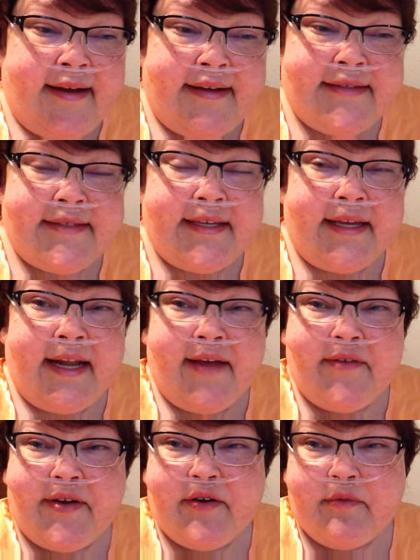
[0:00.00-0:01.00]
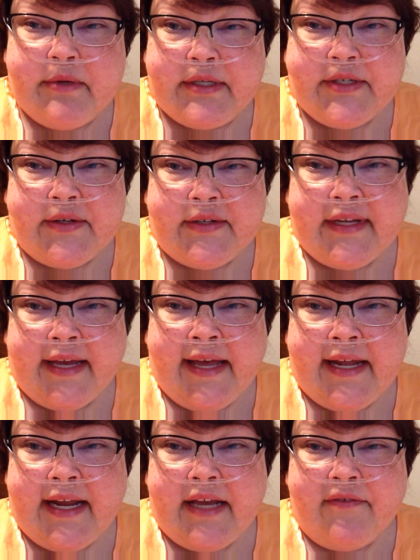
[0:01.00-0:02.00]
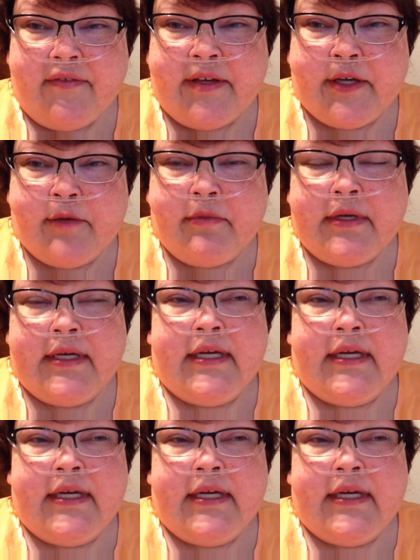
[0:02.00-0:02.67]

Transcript: I said, I've never been told I had AFib.